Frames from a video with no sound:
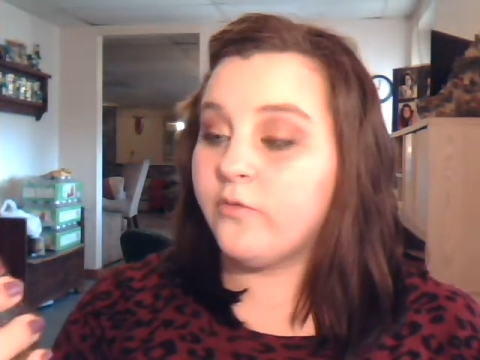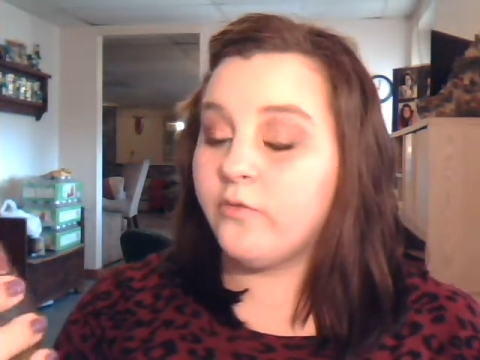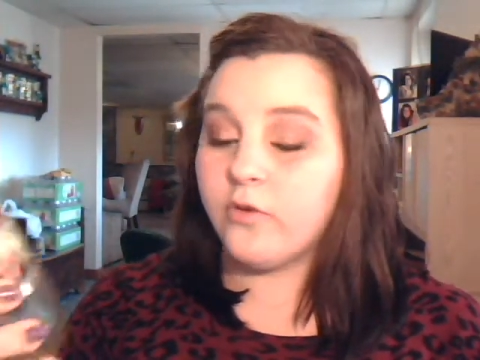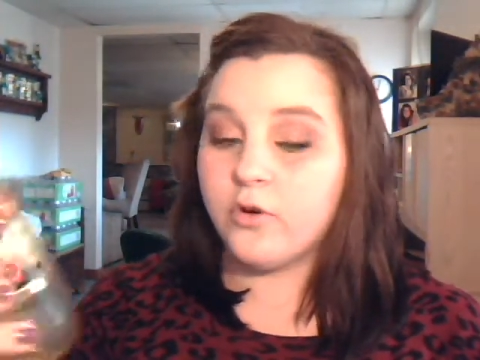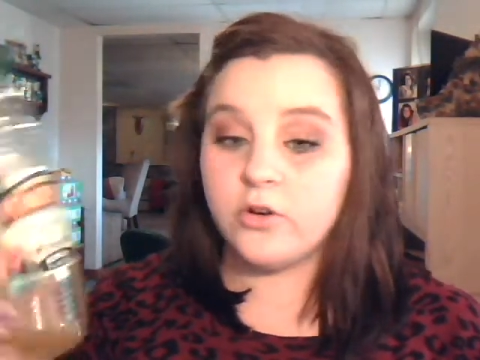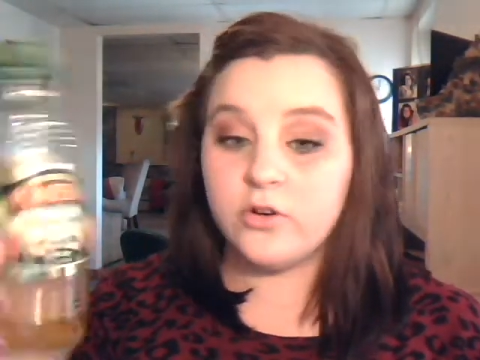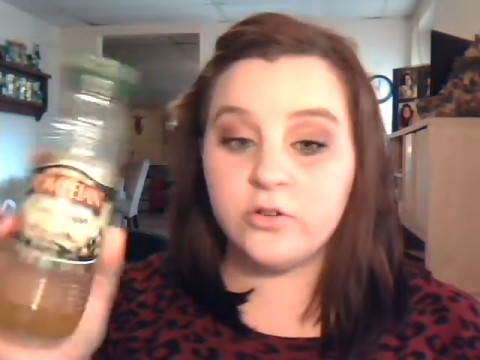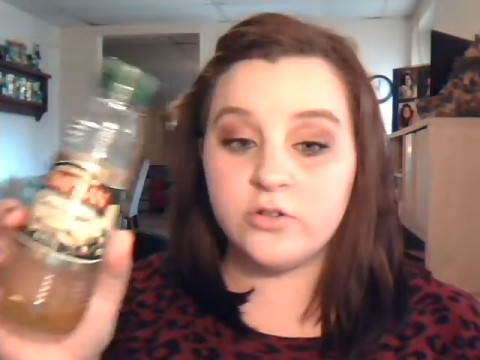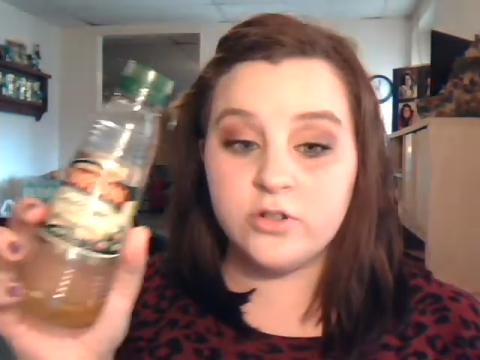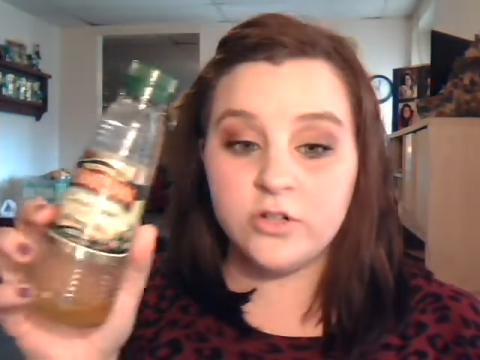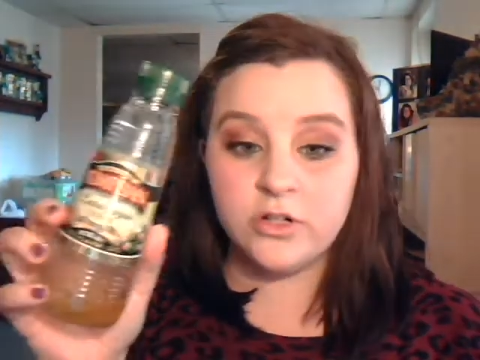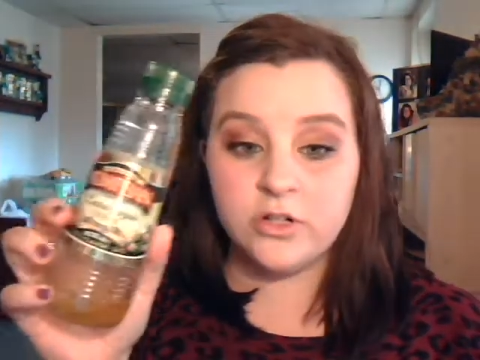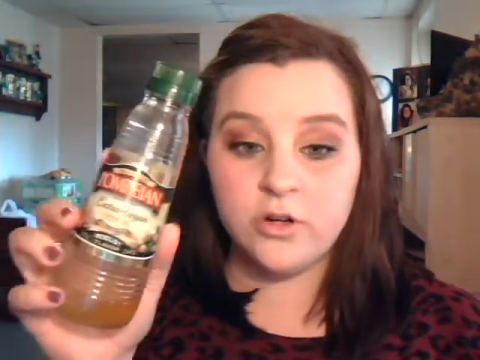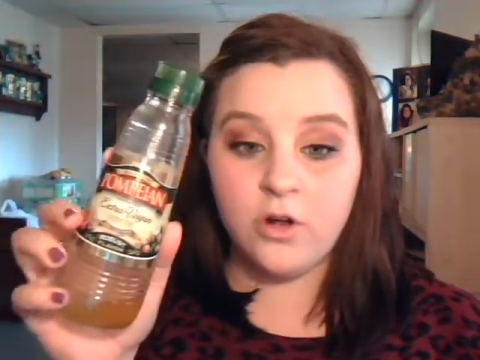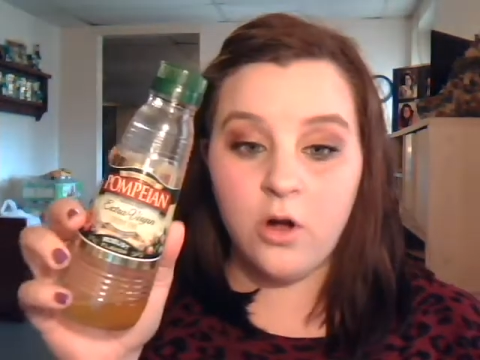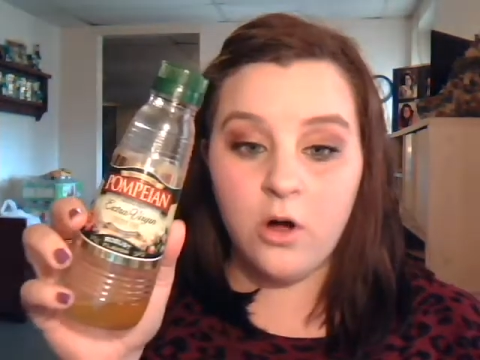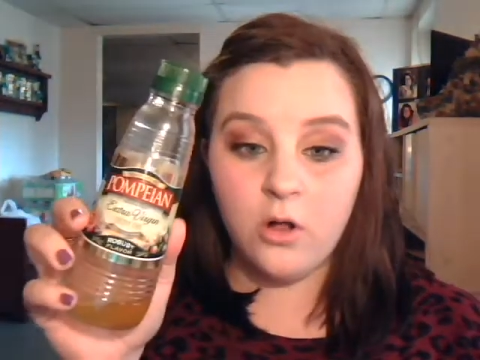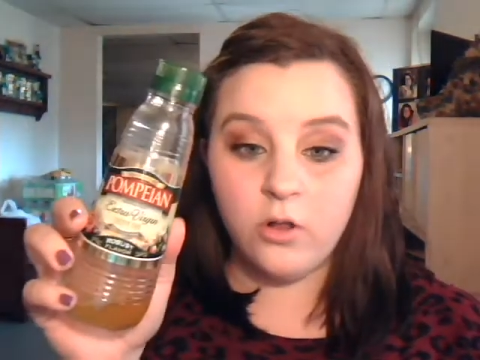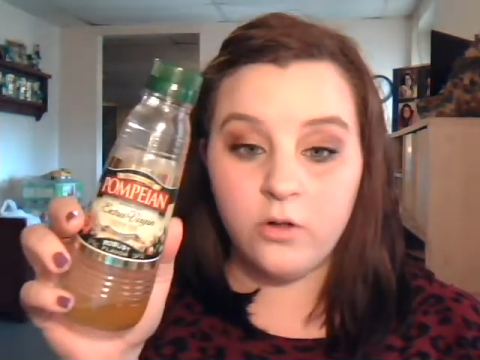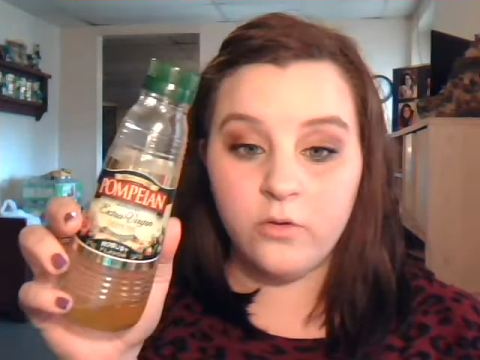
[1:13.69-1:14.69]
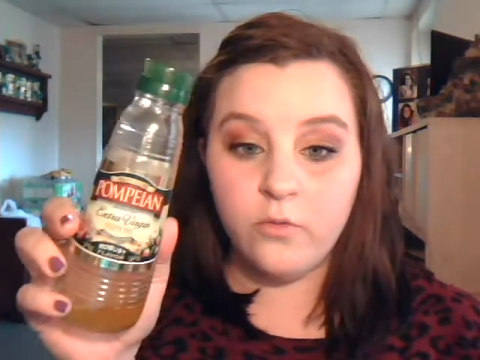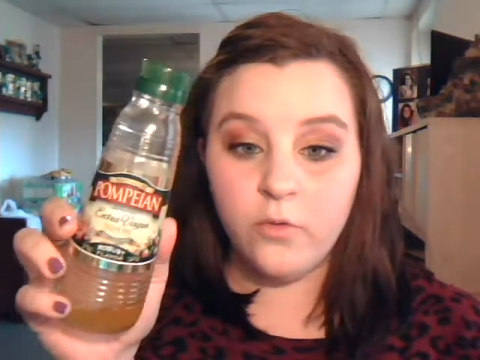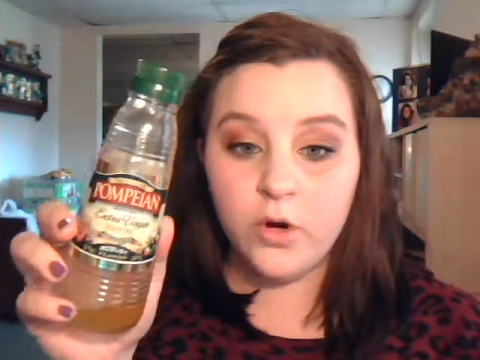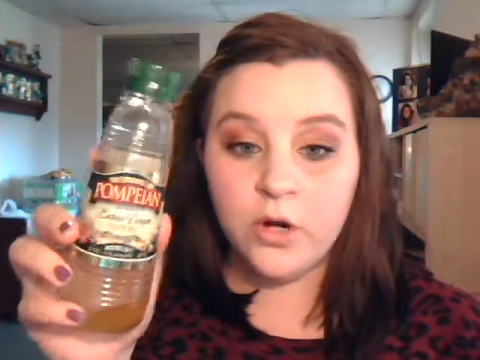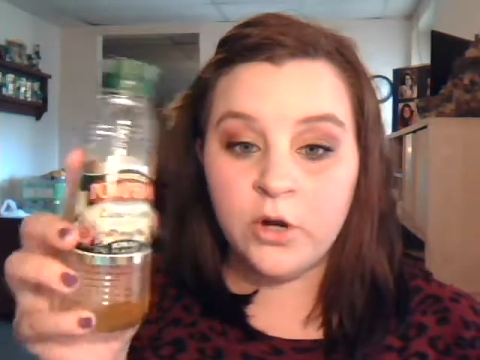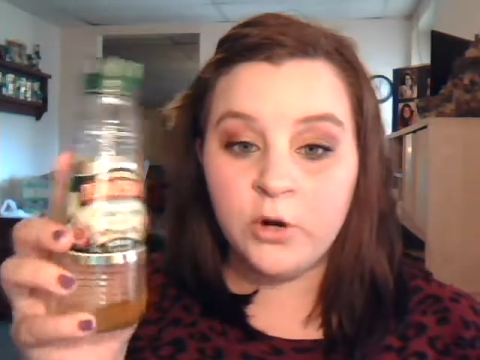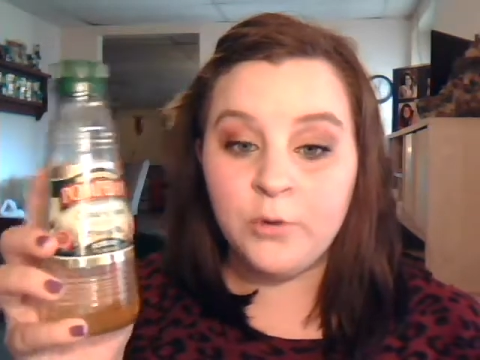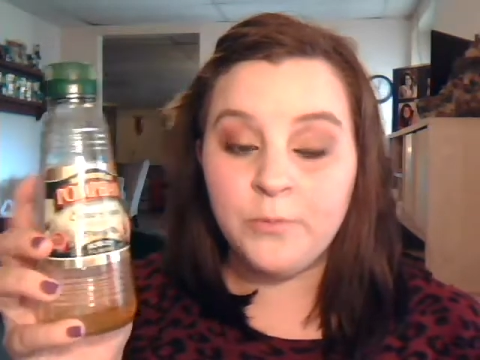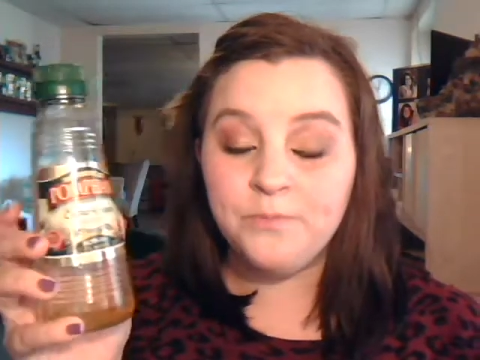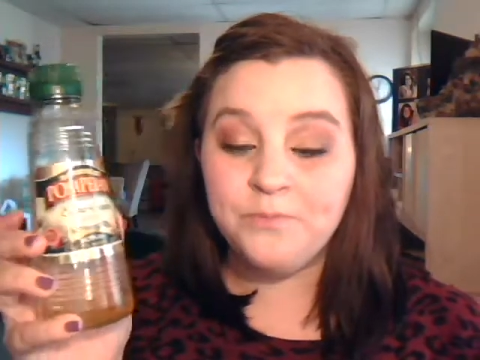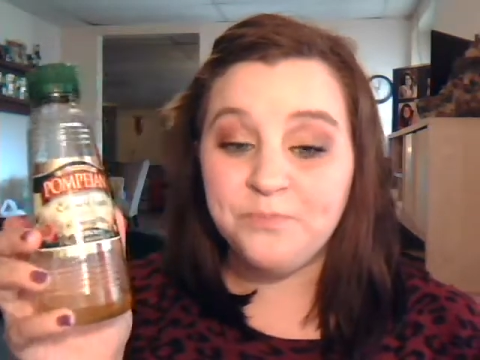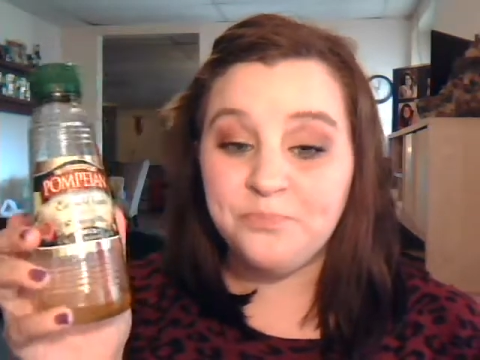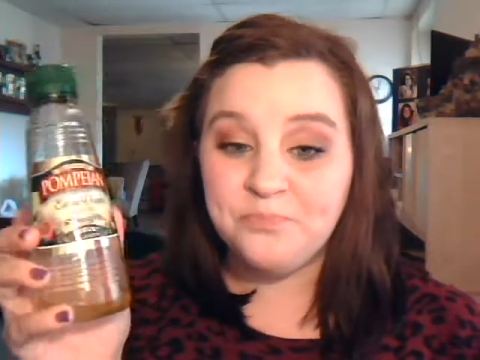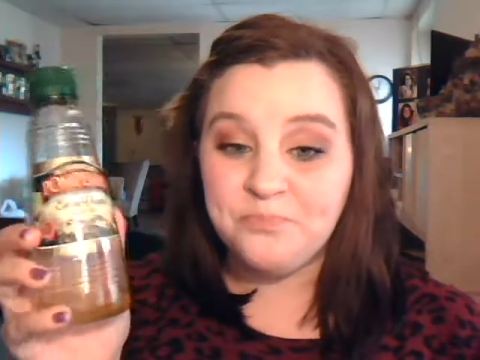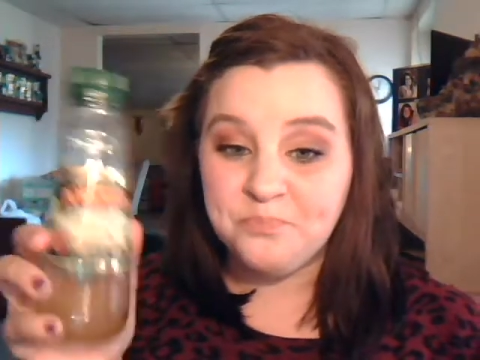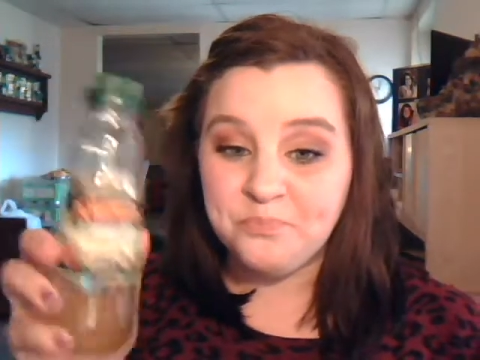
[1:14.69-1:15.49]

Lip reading: virgin olive oil.